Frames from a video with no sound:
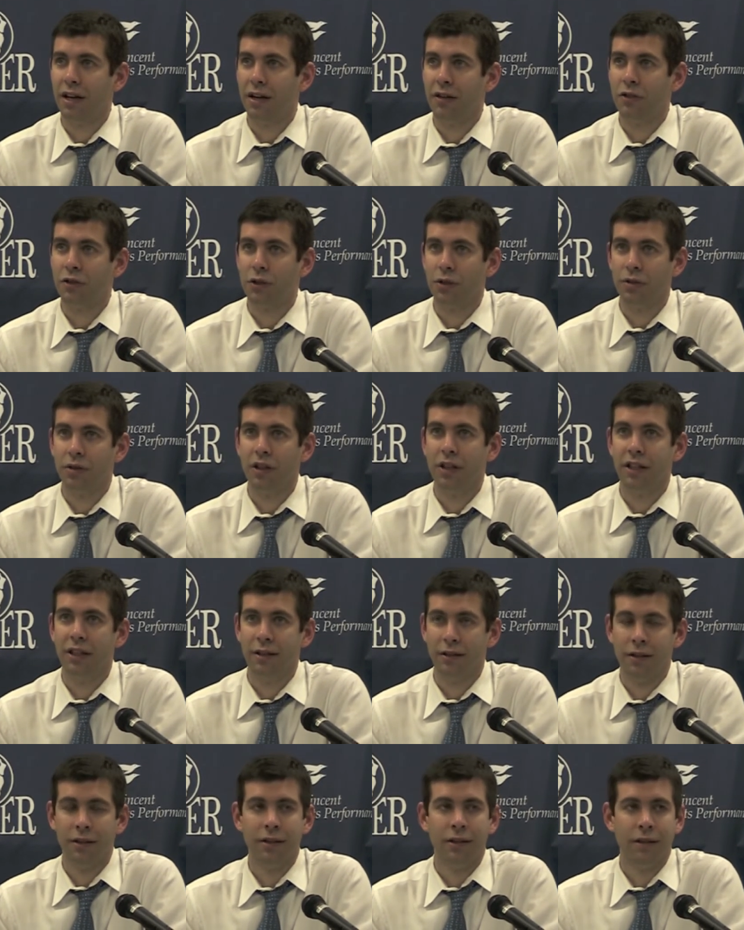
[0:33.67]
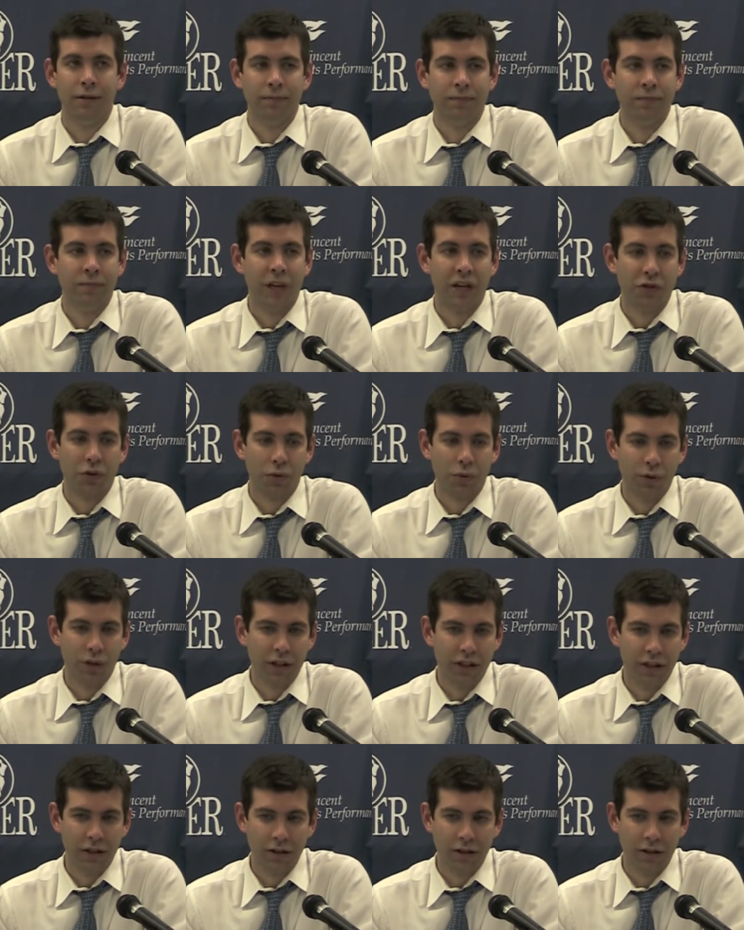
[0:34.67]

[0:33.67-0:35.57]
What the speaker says: certainly that's a really